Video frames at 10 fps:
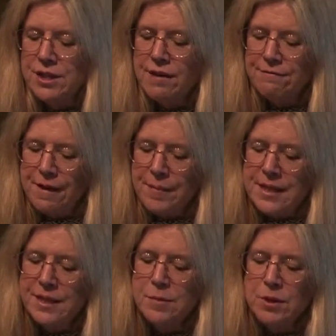a
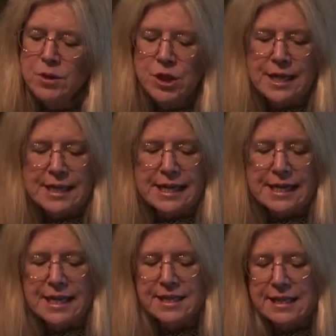feminine spiritual
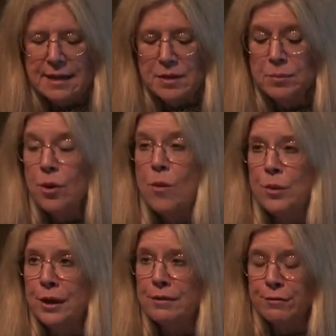identity is deemed
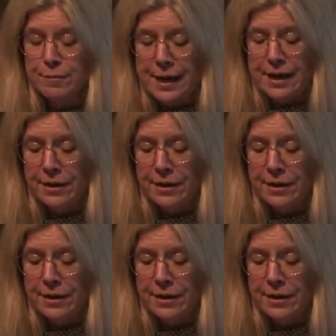appropriate for male